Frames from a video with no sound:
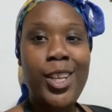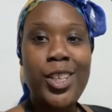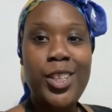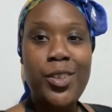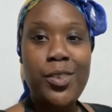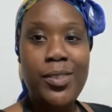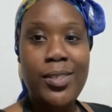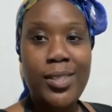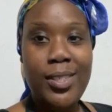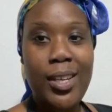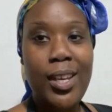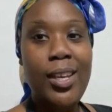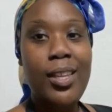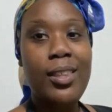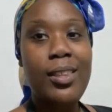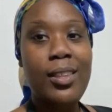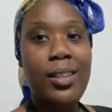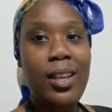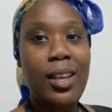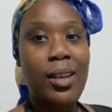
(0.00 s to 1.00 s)
You've
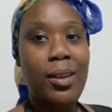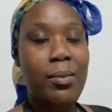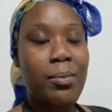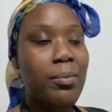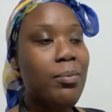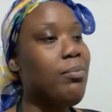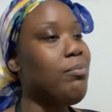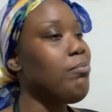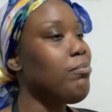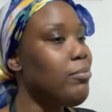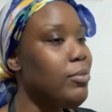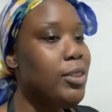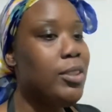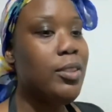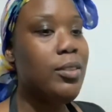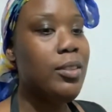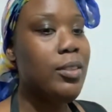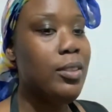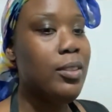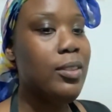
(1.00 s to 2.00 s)
seen you
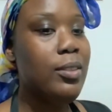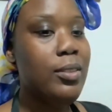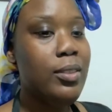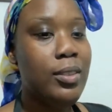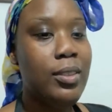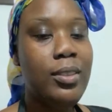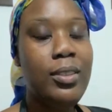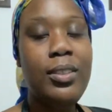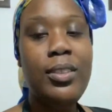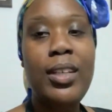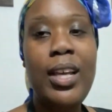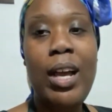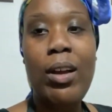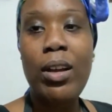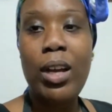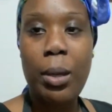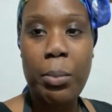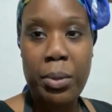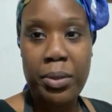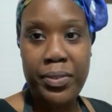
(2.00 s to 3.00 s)
know, the
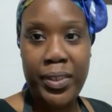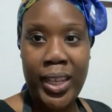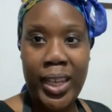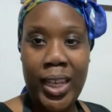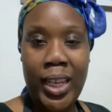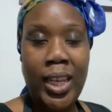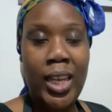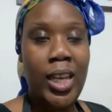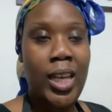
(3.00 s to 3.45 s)
outcome of it.